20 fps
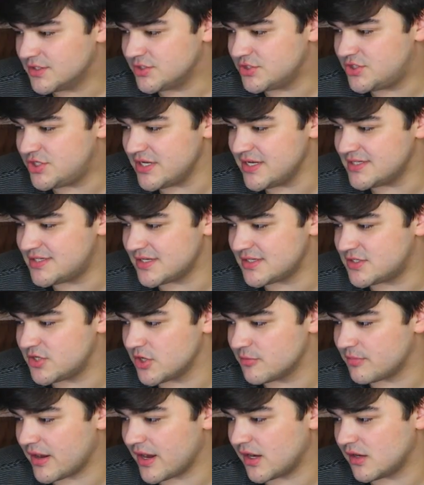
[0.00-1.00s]
Jesus, your
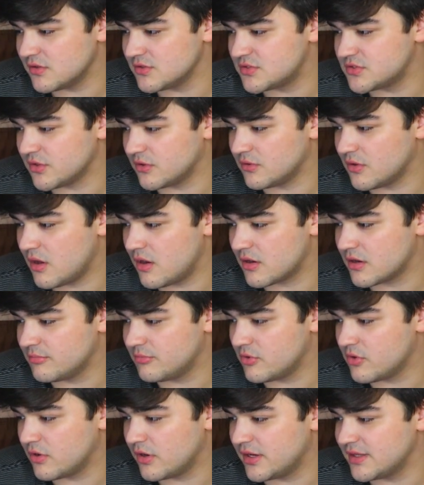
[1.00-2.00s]
bio is so long and
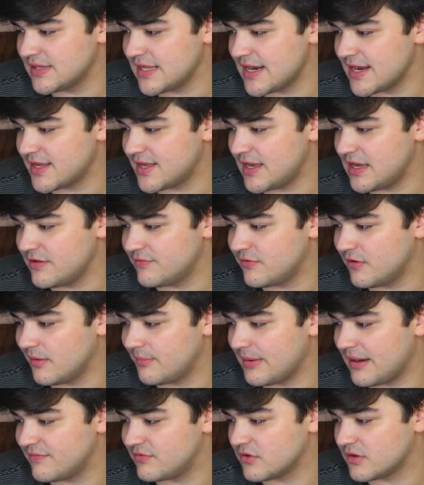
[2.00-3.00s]
boring that I gave up
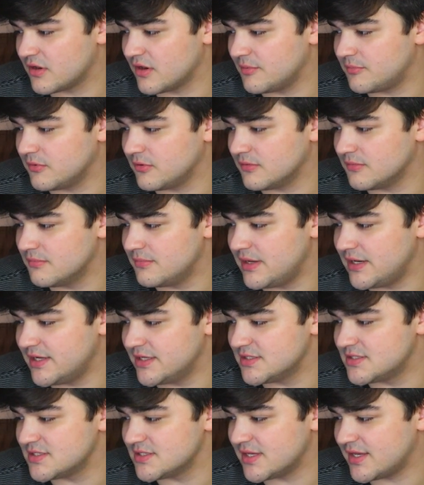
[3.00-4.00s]
after a couple of
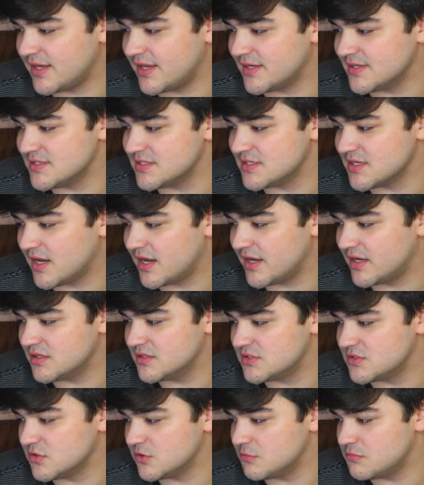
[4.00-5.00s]
minutes, as I
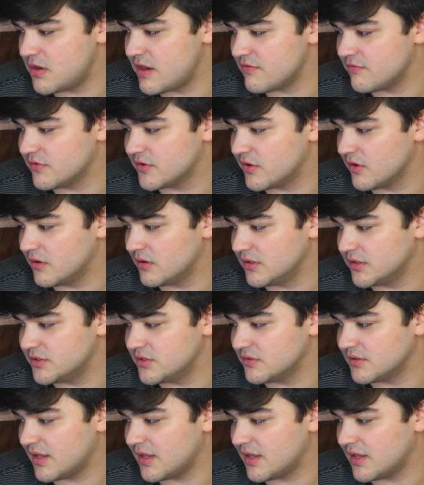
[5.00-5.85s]
assume every girl in your